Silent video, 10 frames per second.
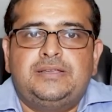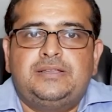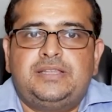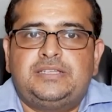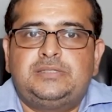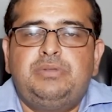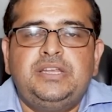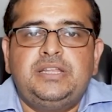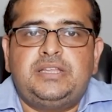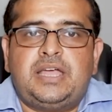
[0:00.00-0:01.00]
that is
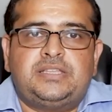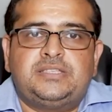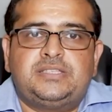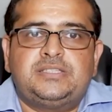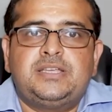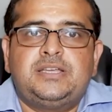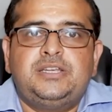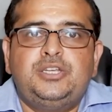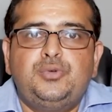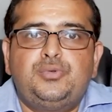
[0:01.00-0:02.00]
bleeding diathesis
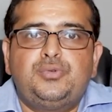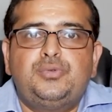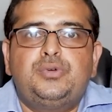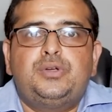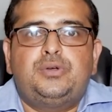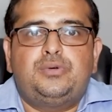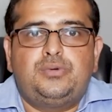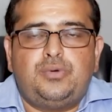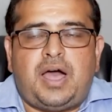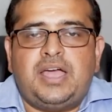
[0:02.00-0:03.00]
due
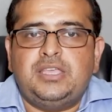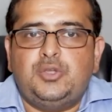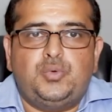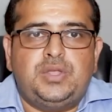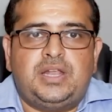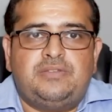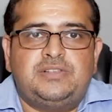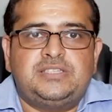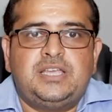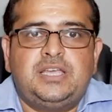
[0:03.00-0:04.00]
to high urea
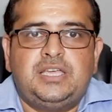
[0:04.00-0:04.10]
levels.